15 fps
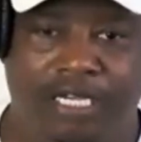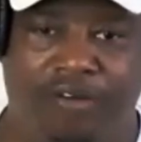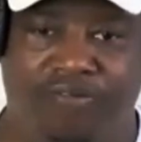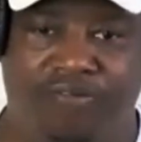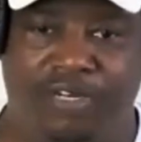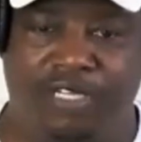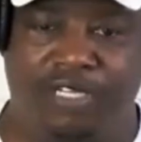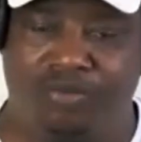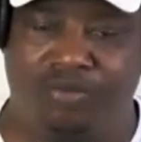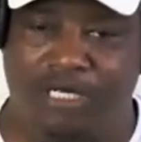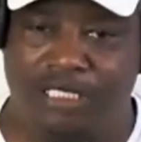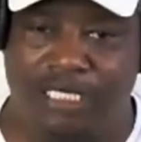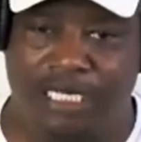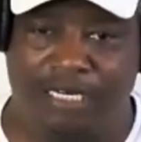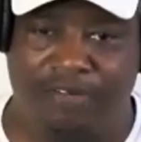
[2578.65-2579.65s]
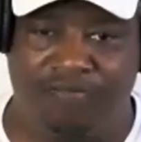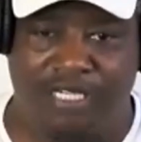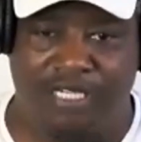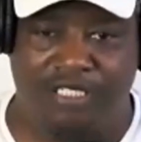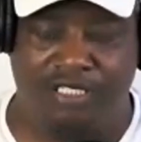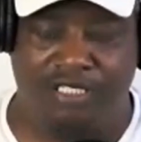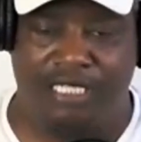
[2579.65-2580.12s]
for these real estate
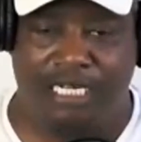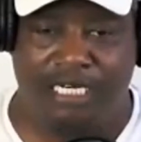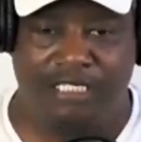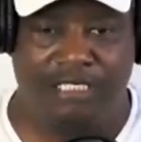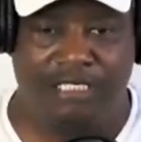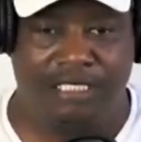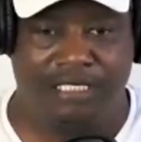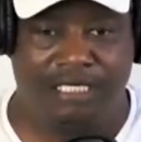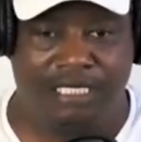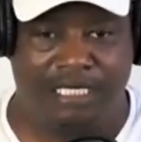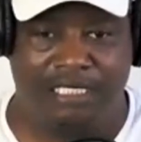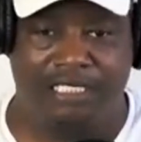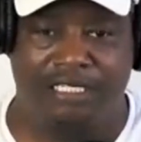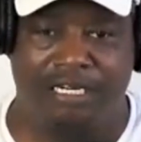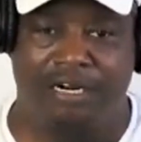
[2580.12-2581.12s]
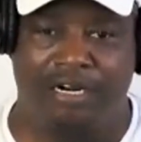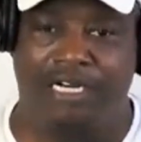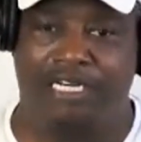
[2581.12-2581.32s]
investors that are just getting started,